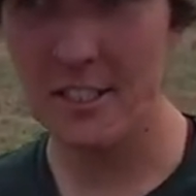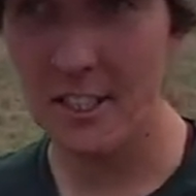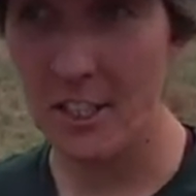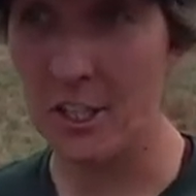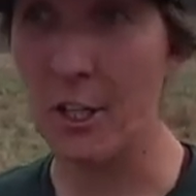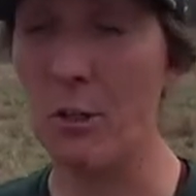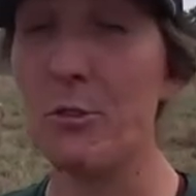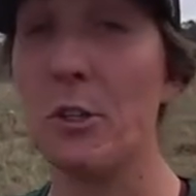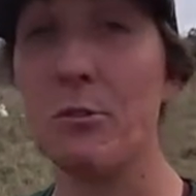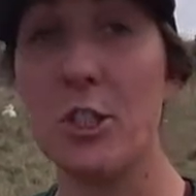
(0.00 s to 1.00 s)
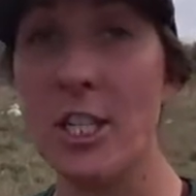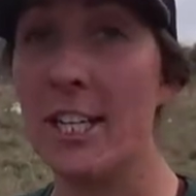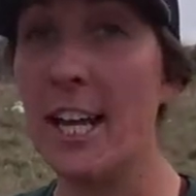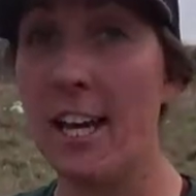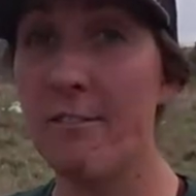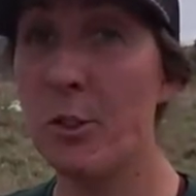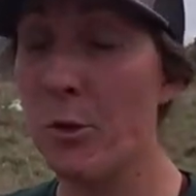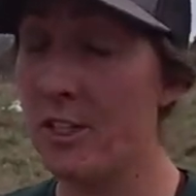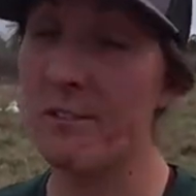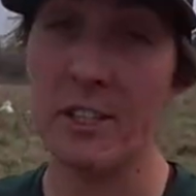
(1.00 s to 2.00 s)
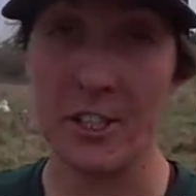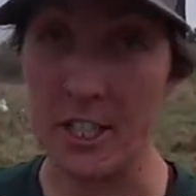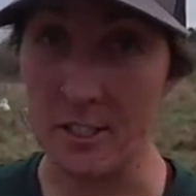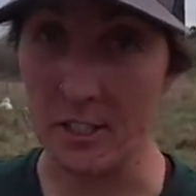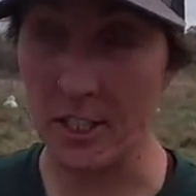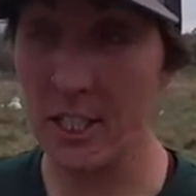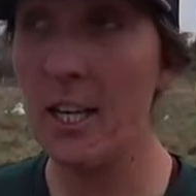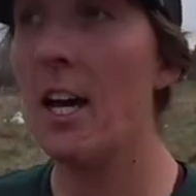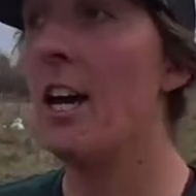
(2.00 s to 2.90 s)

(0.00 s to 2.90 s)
you know, so she can have twins very easily.